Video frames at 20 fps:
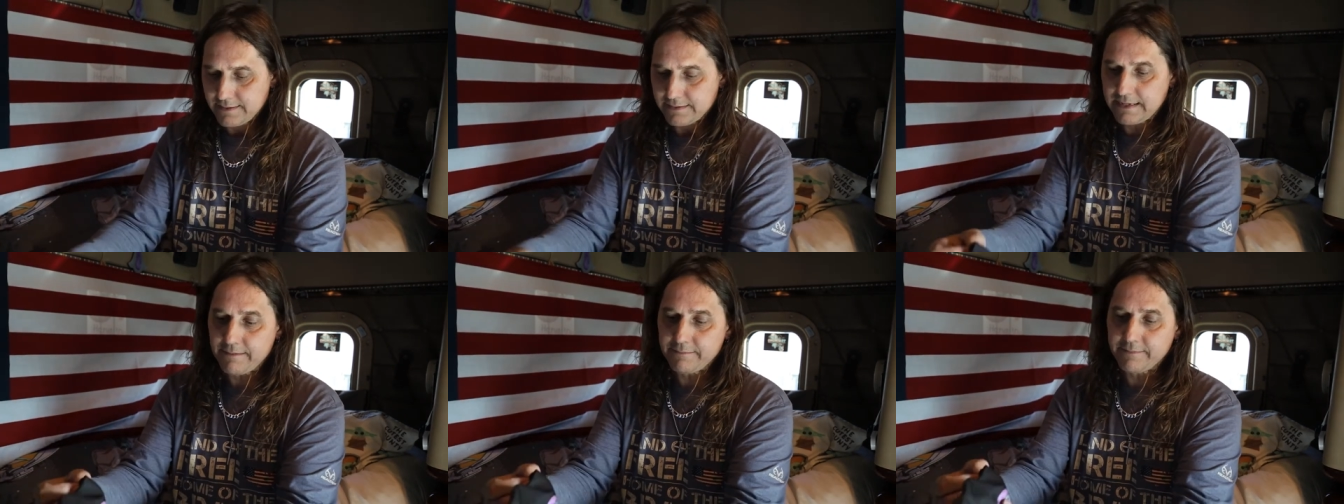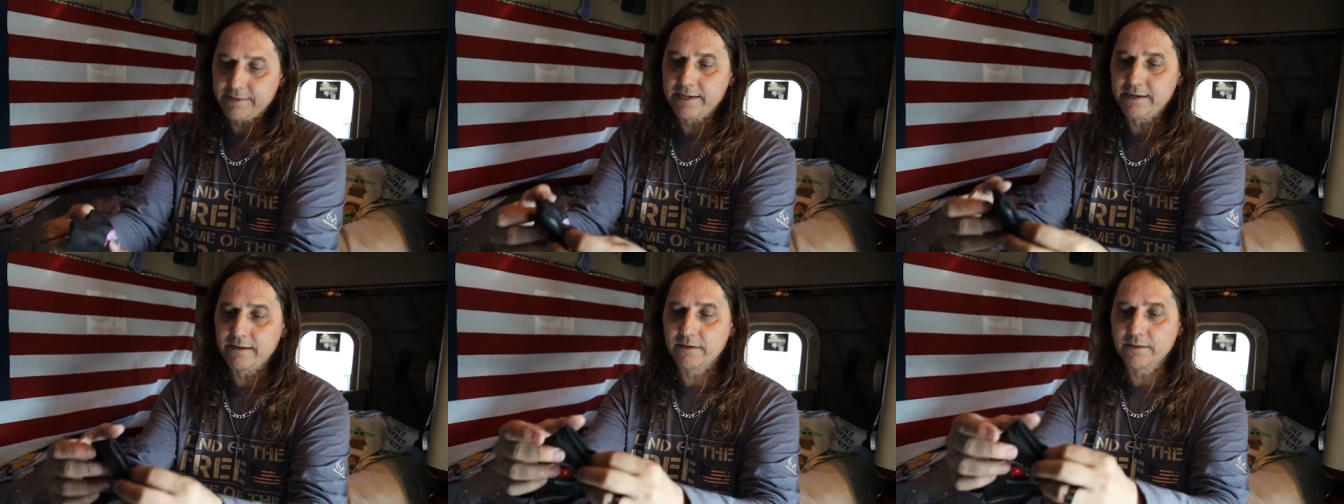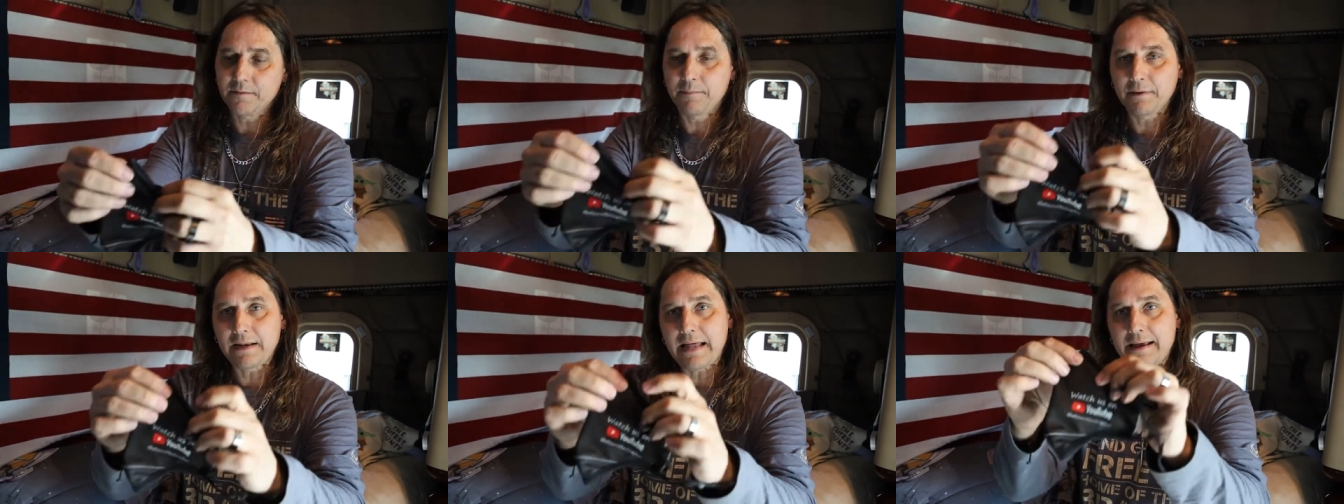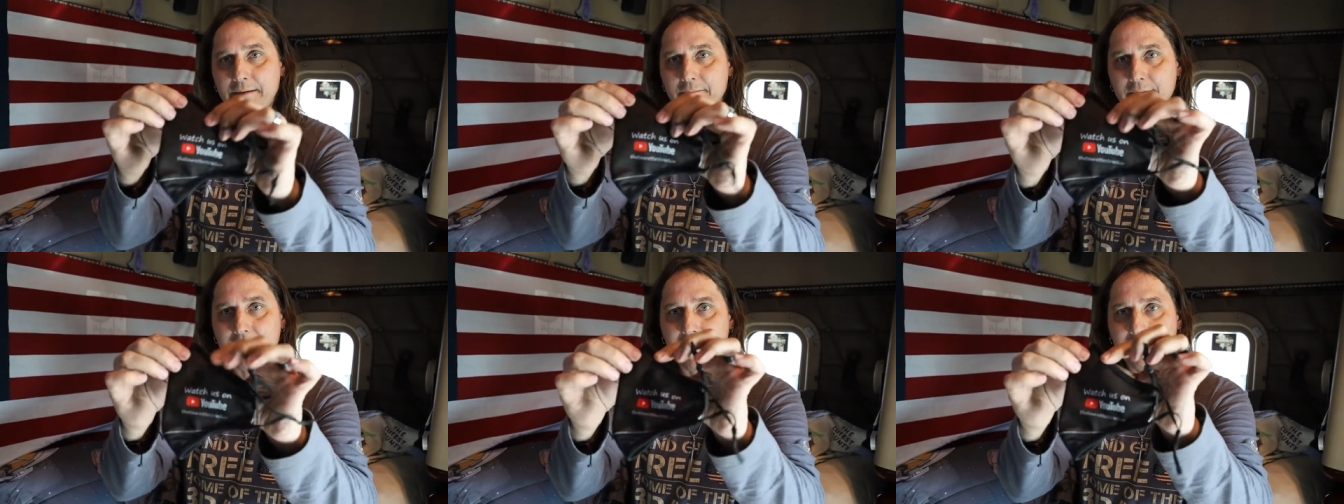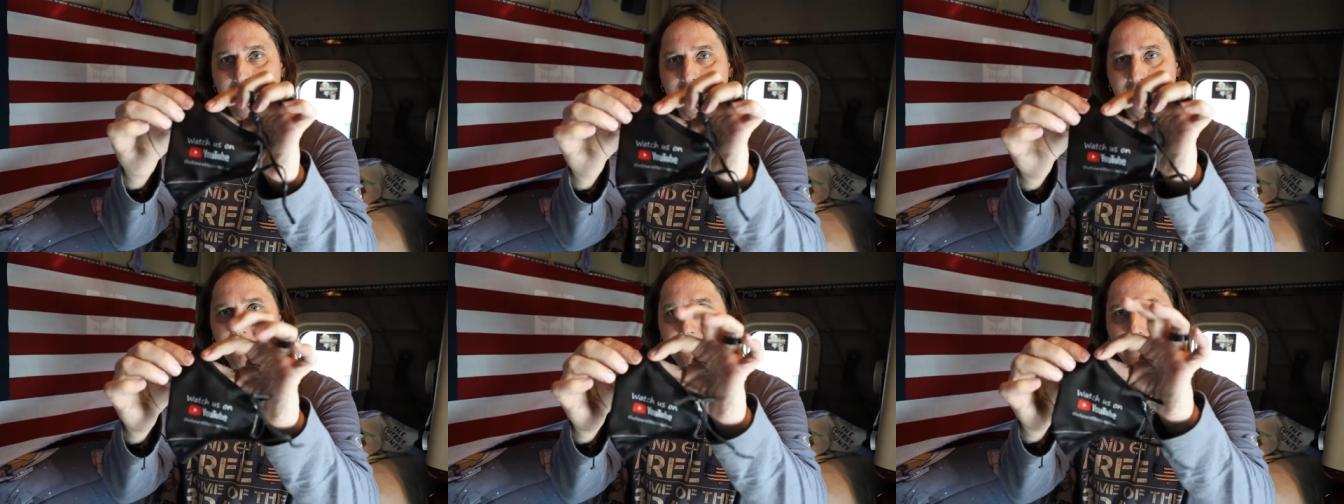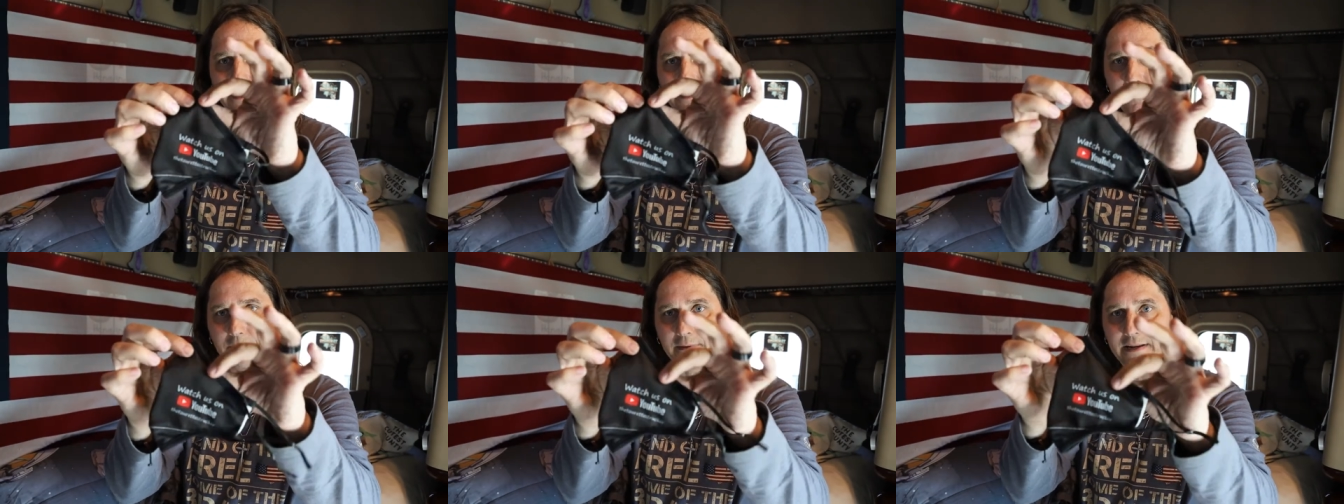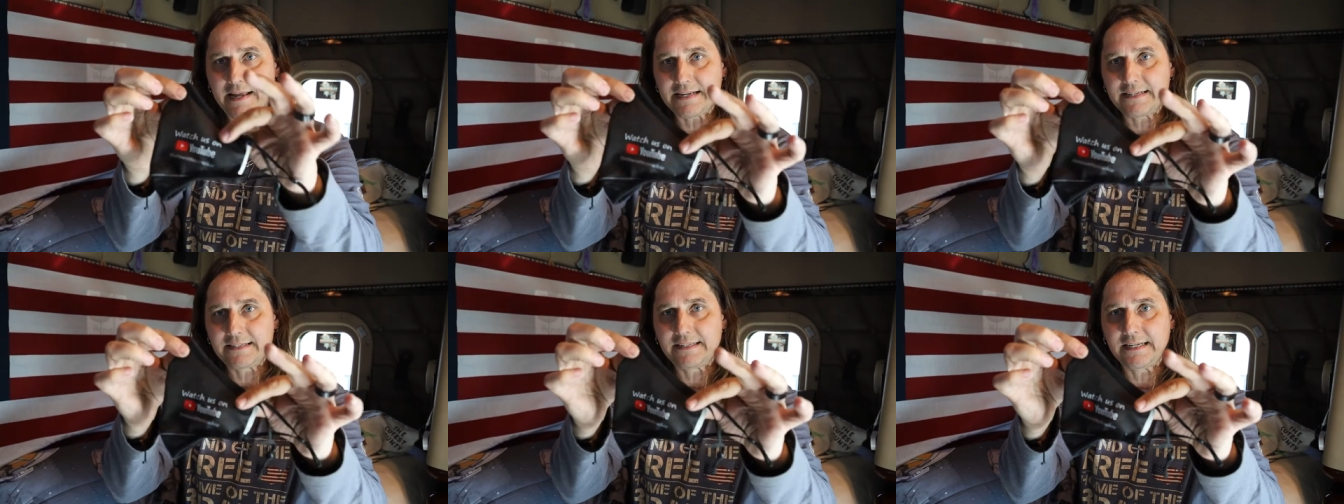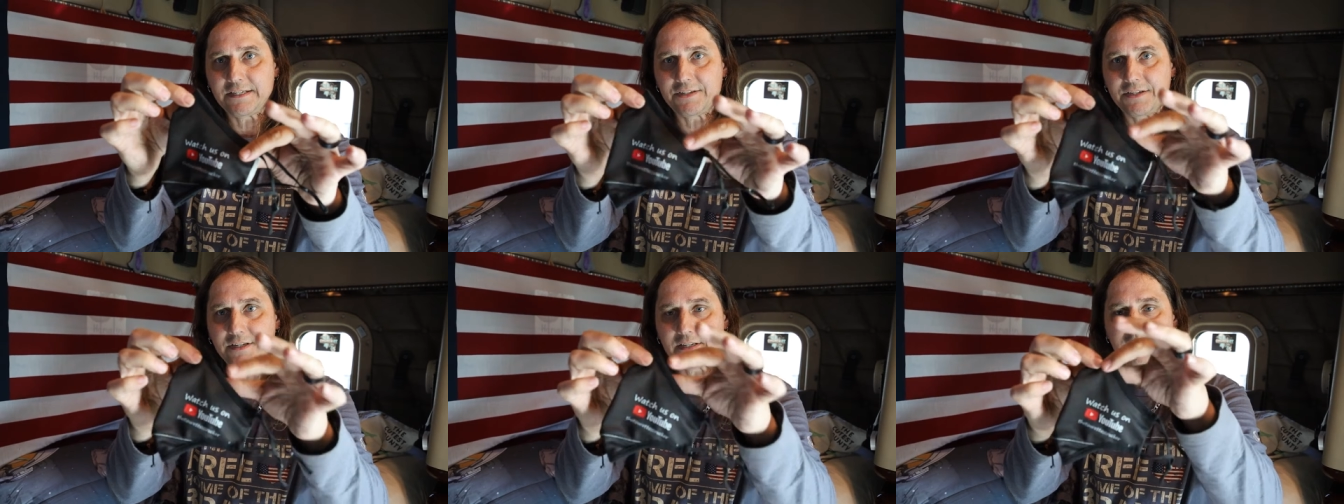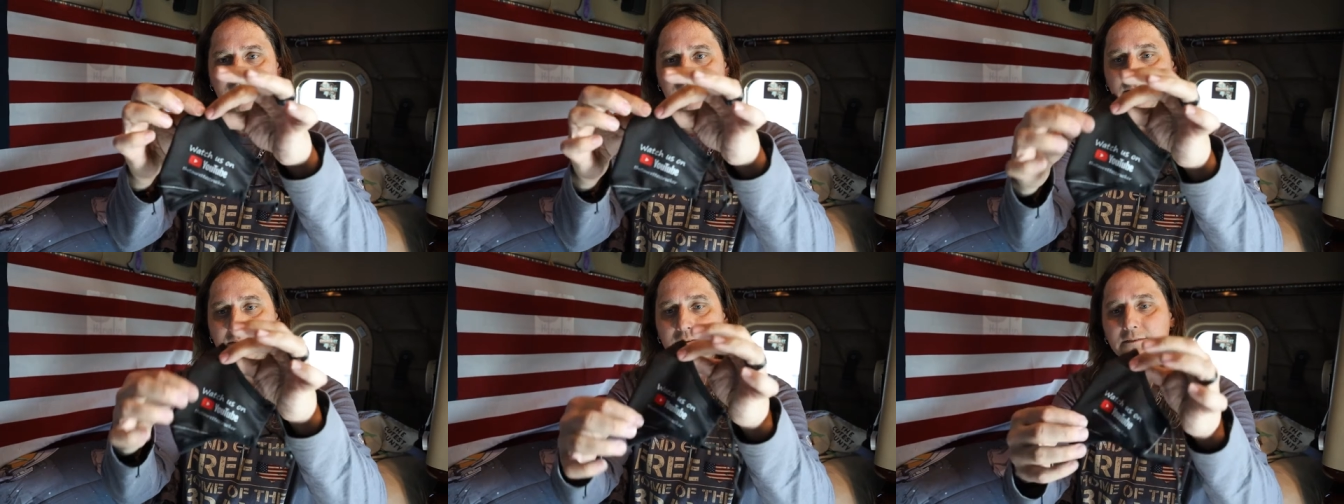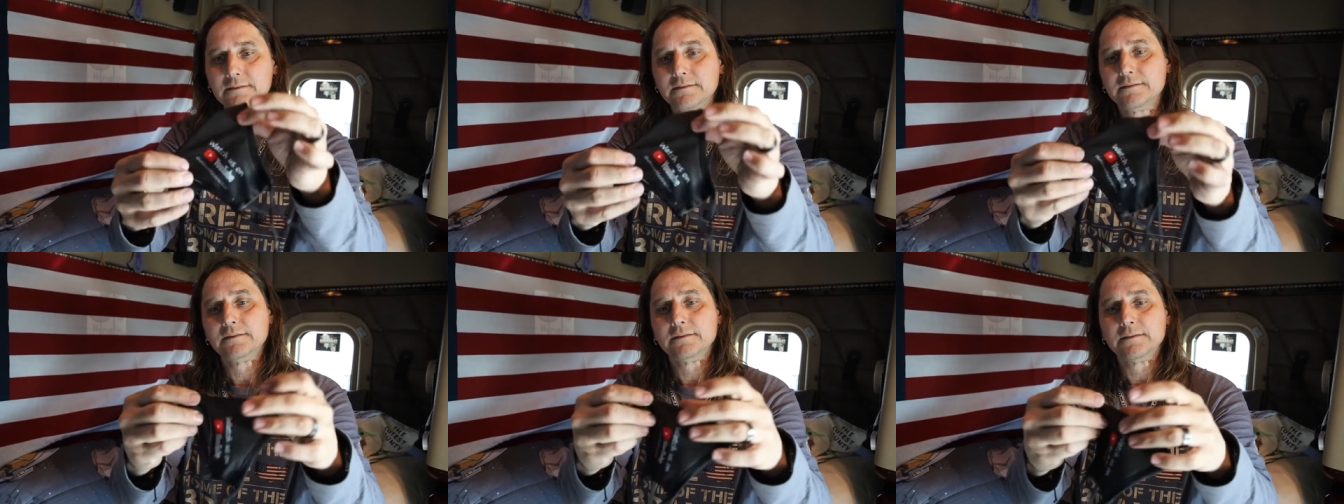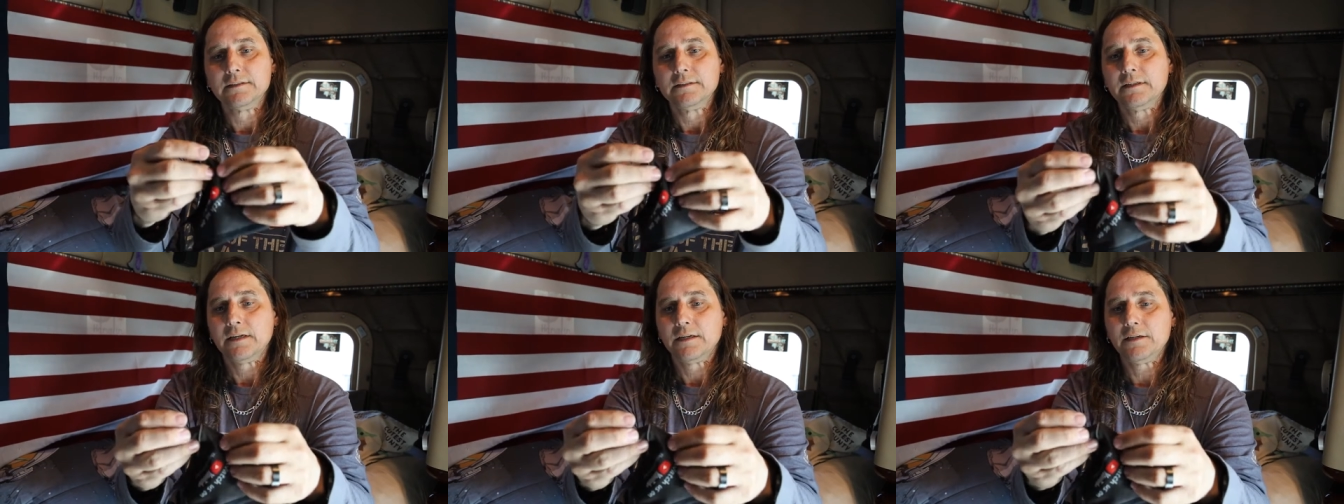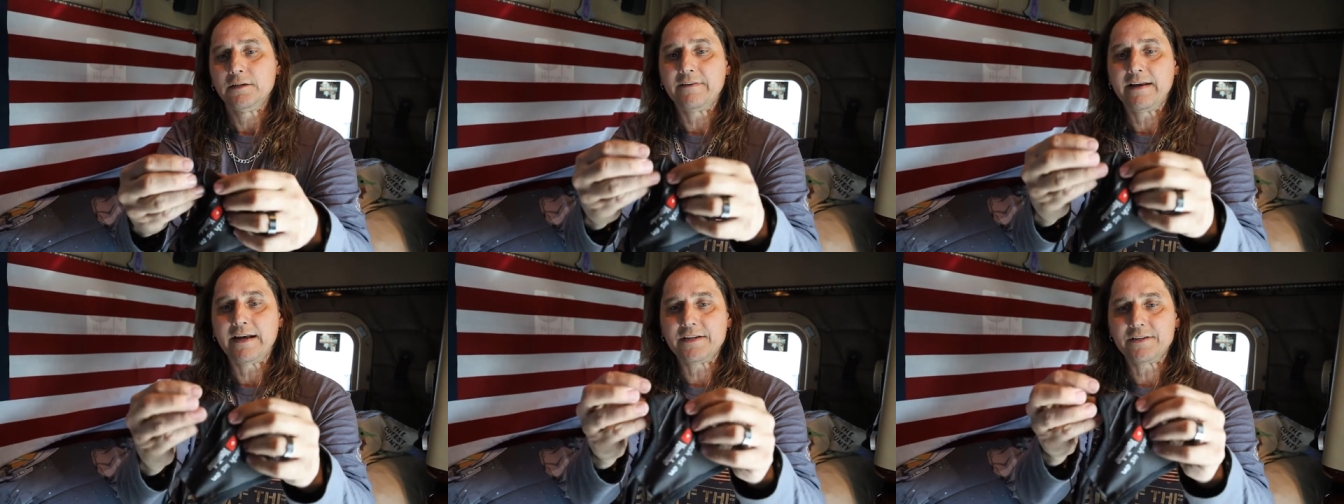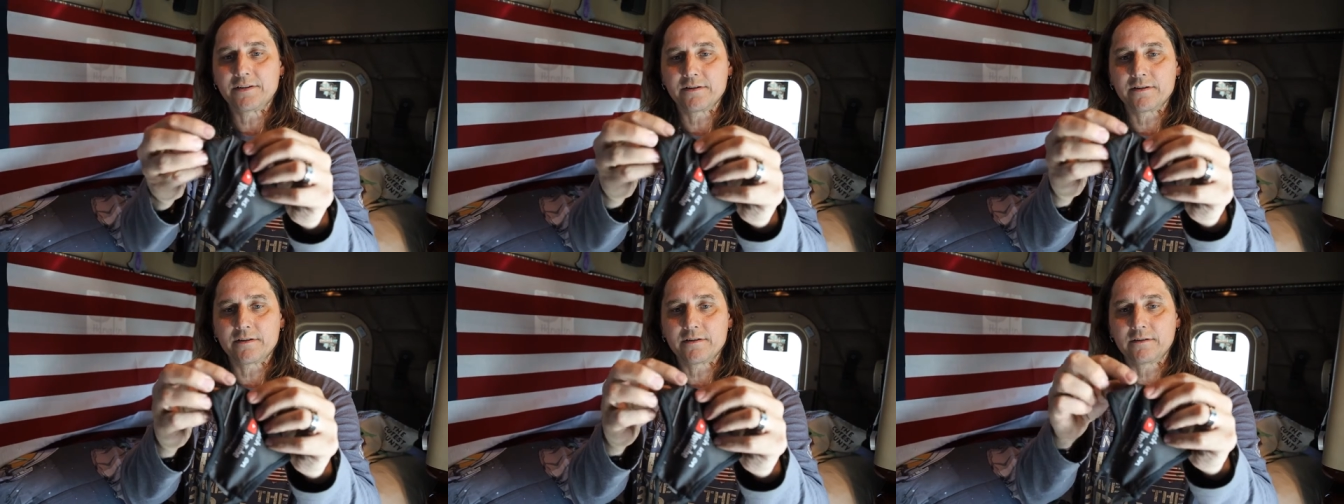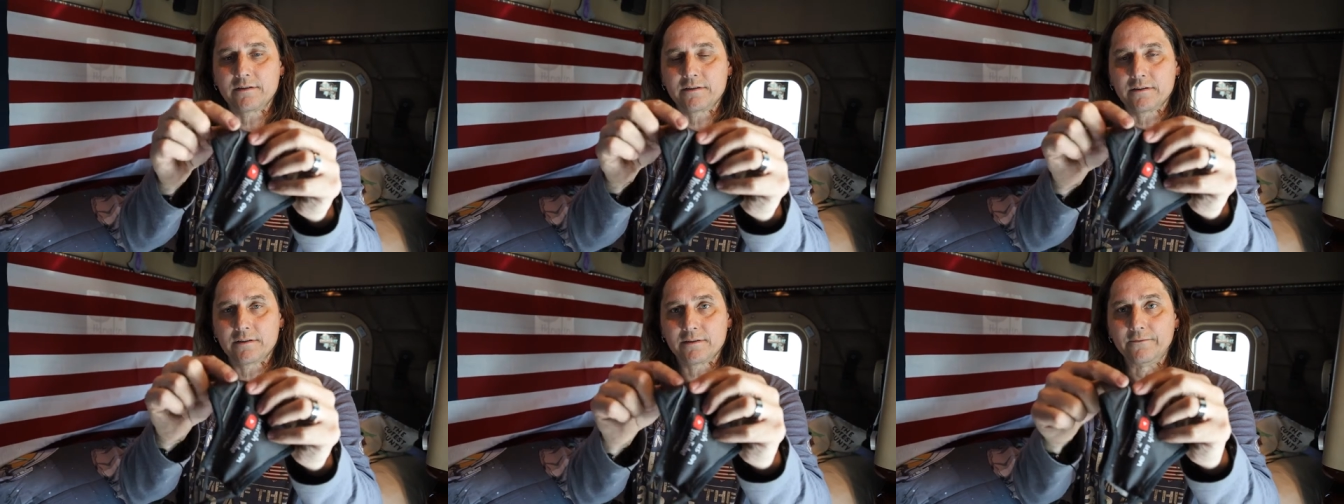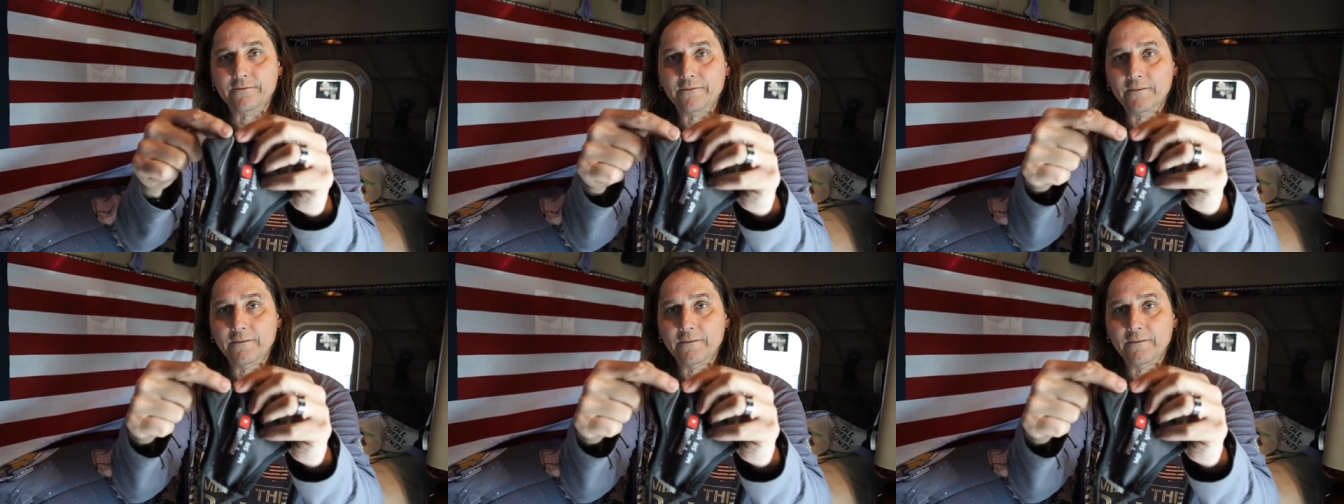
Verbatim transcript: Same thing on the black mask. You've got your black stitching, and you've got your